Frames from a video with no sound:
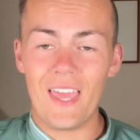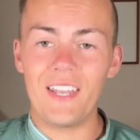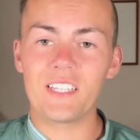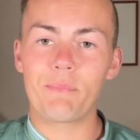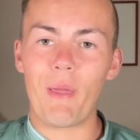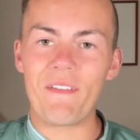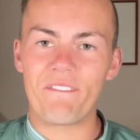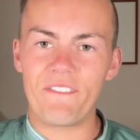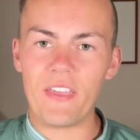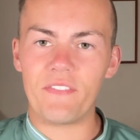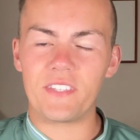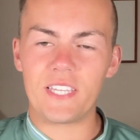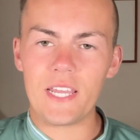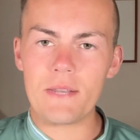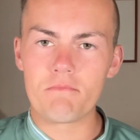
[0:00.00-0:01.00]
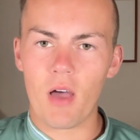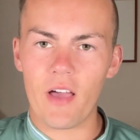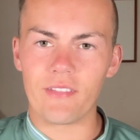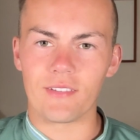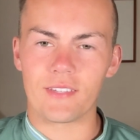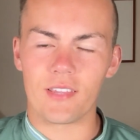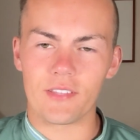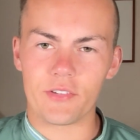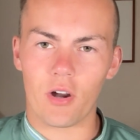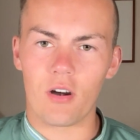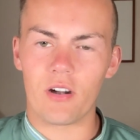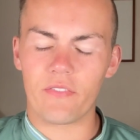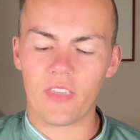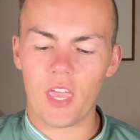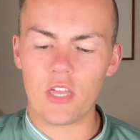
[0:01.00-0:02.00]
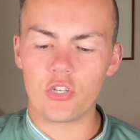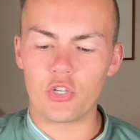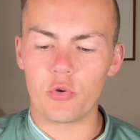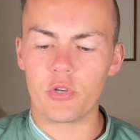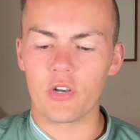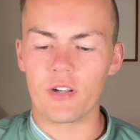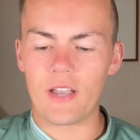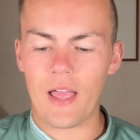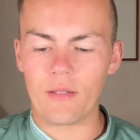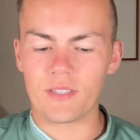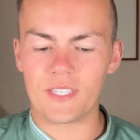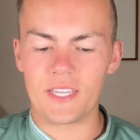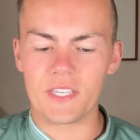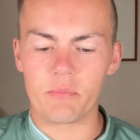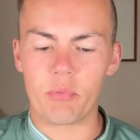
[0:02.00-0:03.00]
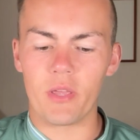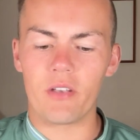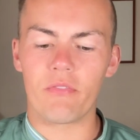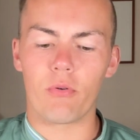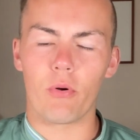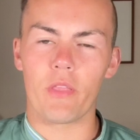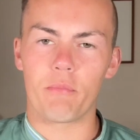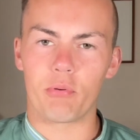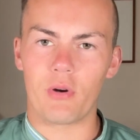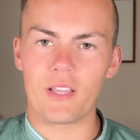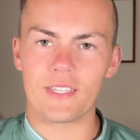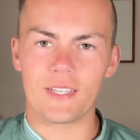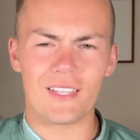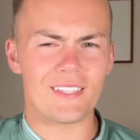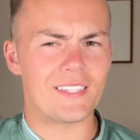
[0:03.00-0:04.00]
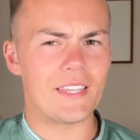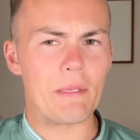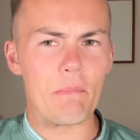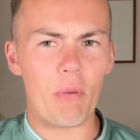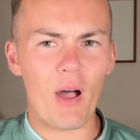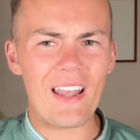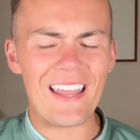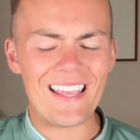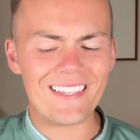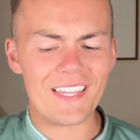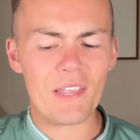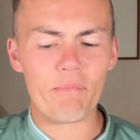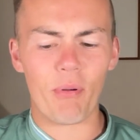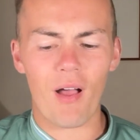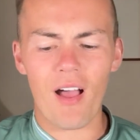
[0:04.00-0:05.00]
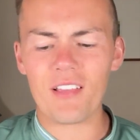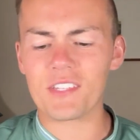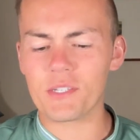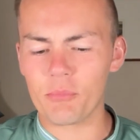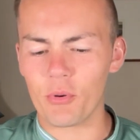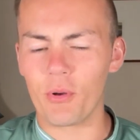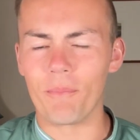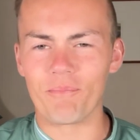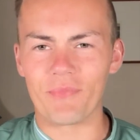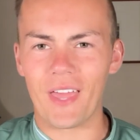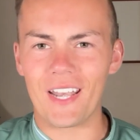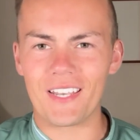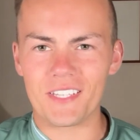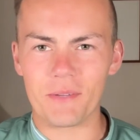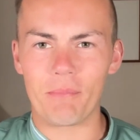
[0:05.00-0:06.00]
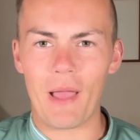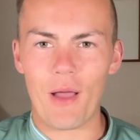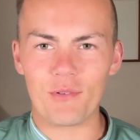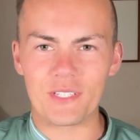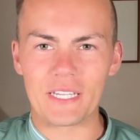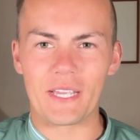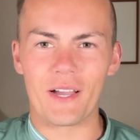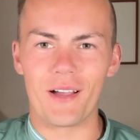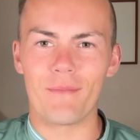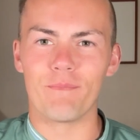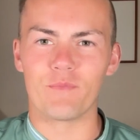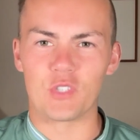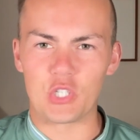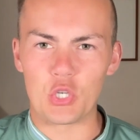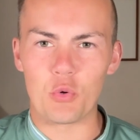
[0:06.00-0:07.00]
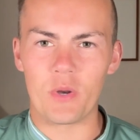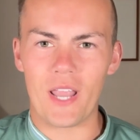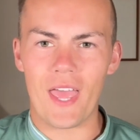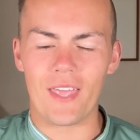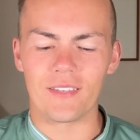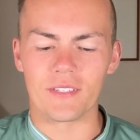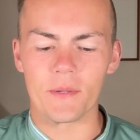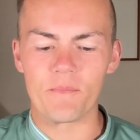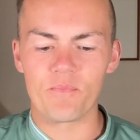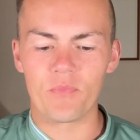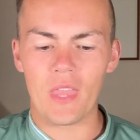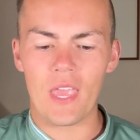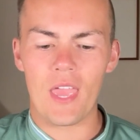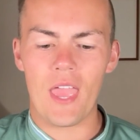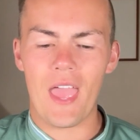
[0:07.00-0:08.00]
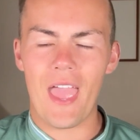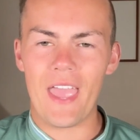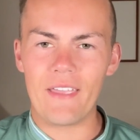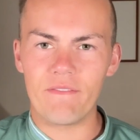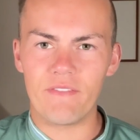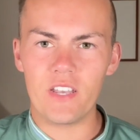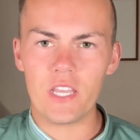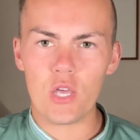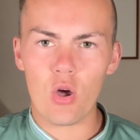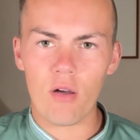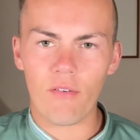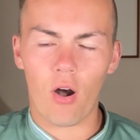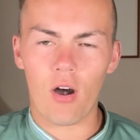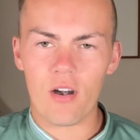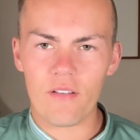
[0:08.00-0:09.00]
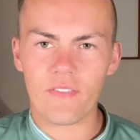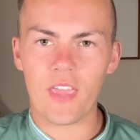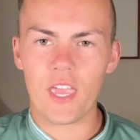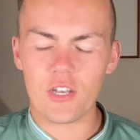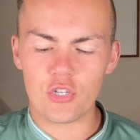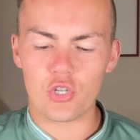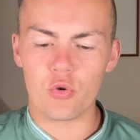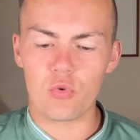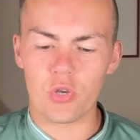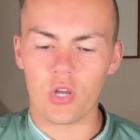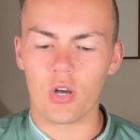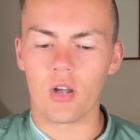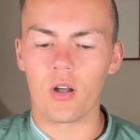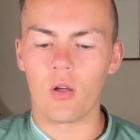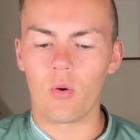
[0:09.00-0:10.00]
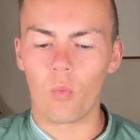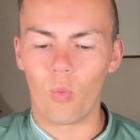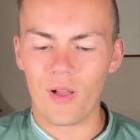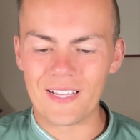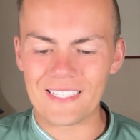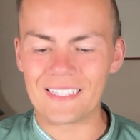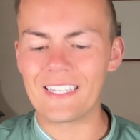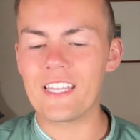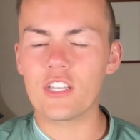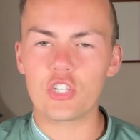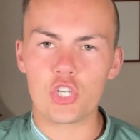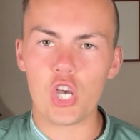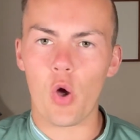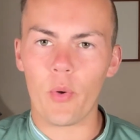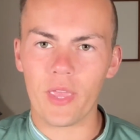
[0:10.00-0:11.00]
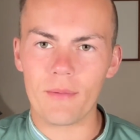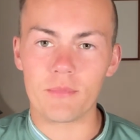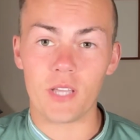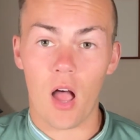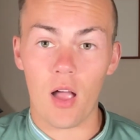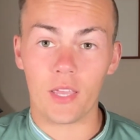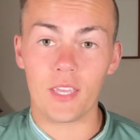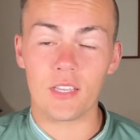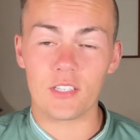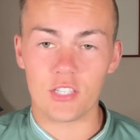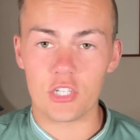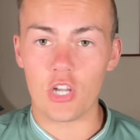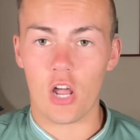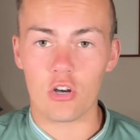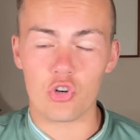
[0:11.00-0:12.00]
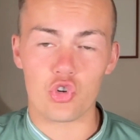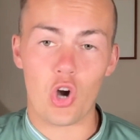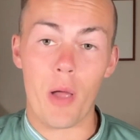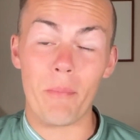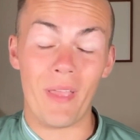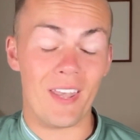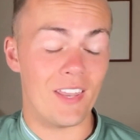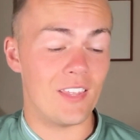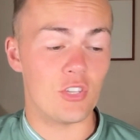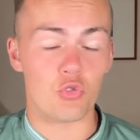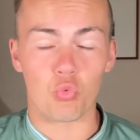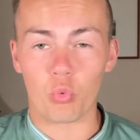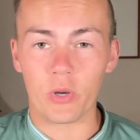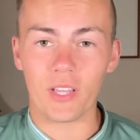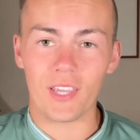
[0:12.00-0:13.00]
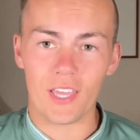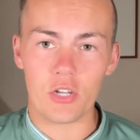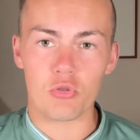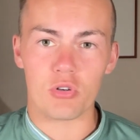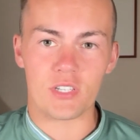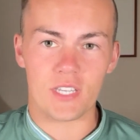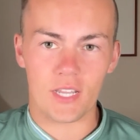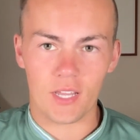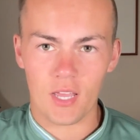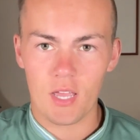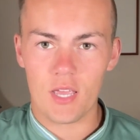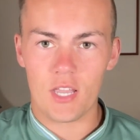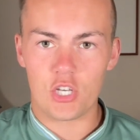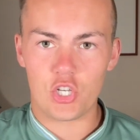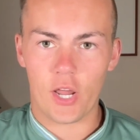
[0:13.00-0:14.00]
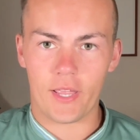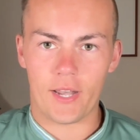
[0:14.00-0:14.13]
has been 15 months since RFK Jr. announced his bid for the presidency, but is it possible that it is about to come to an end? A video of RFK Jr. was leaked showing him talking to Donald Trump, and it is really interesting. Check it